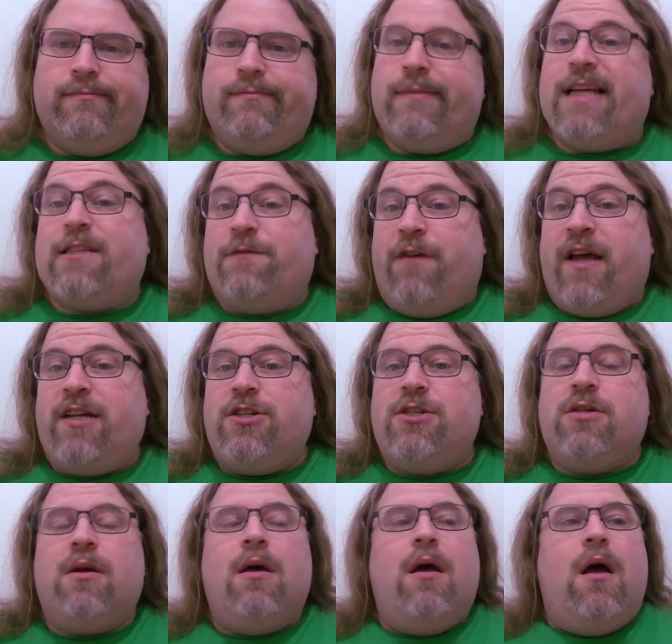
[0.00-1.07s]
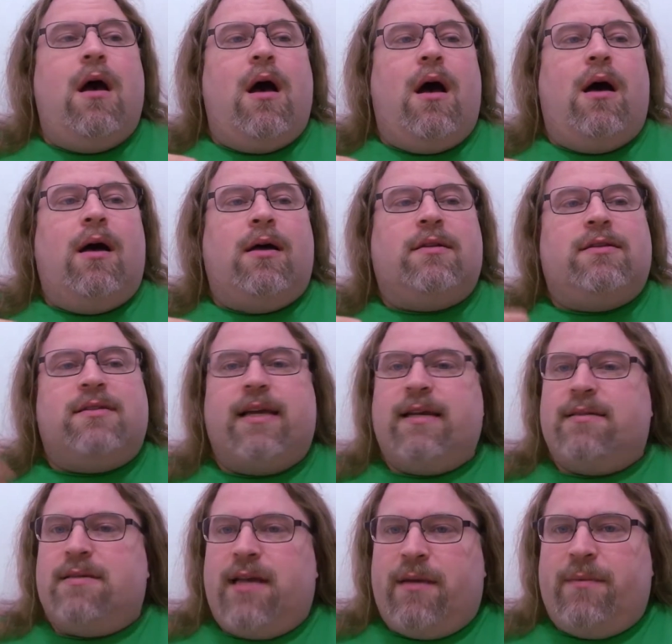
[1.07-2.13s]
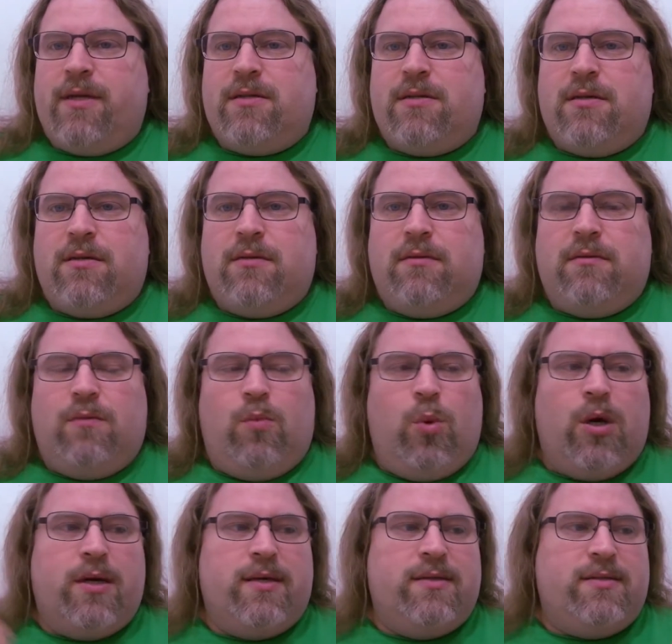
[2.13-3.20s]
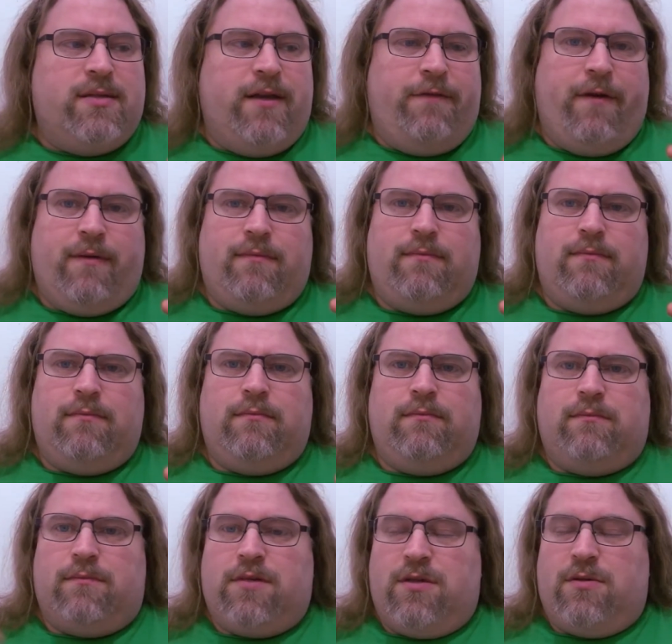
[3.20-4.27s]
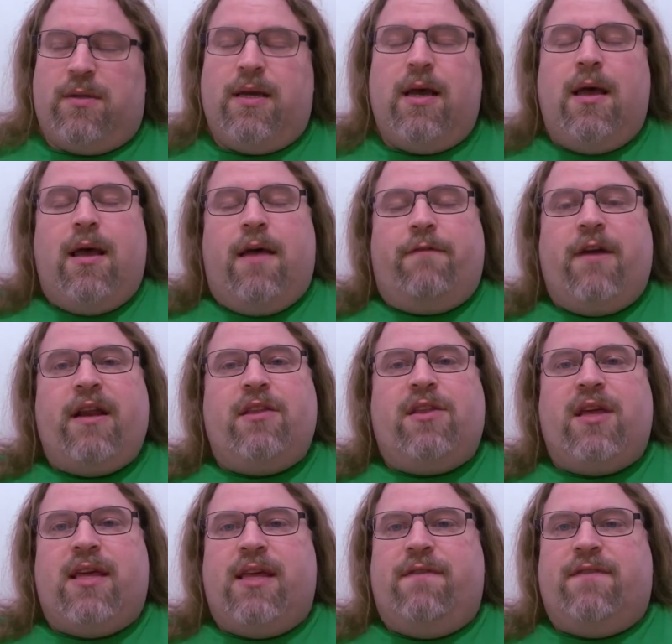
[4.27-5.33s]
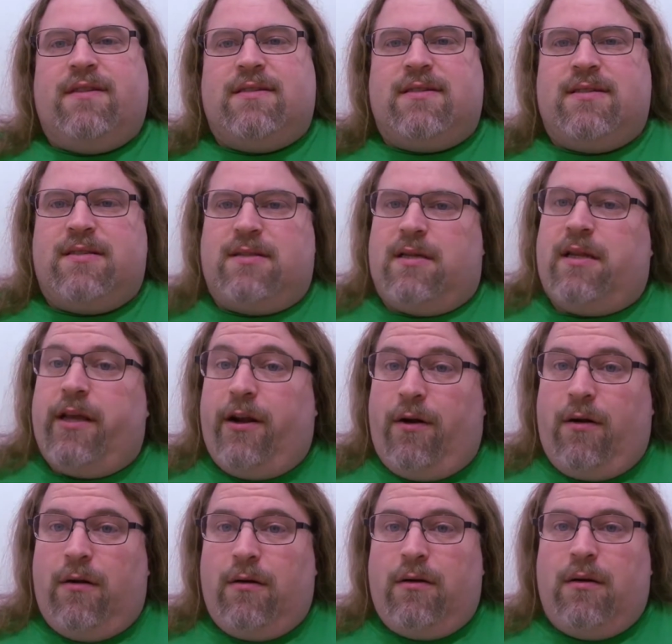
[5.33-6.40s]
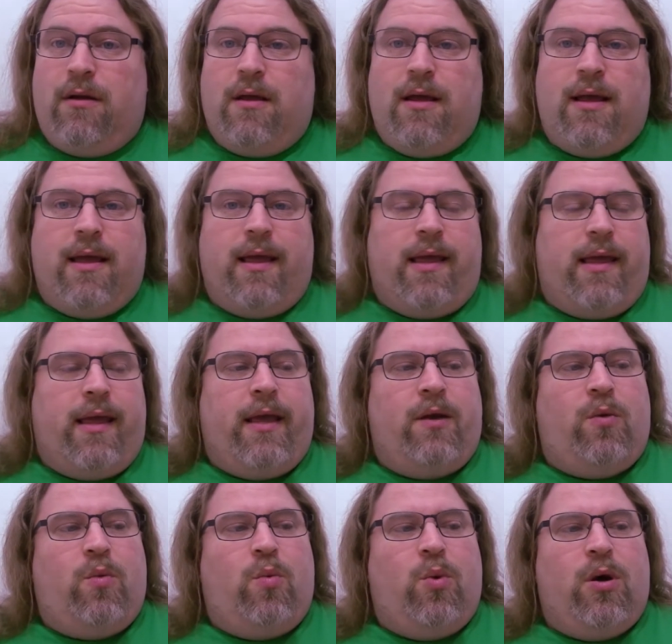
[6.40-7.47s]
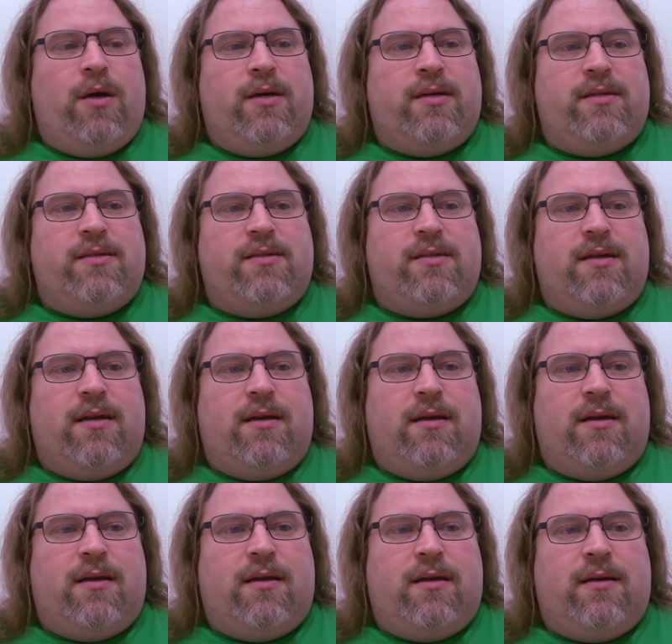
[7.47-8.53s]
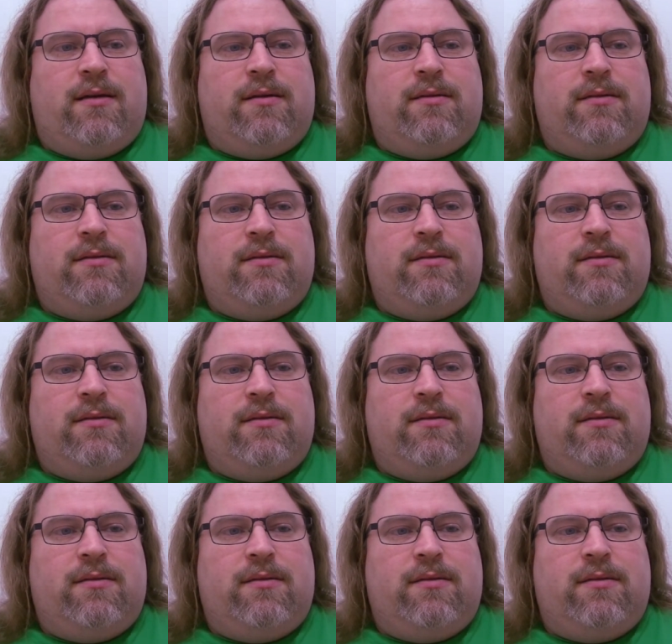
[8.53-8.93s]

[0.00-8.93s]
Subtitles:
That's Fetch. The second segment was, if anything even sillier, it was, first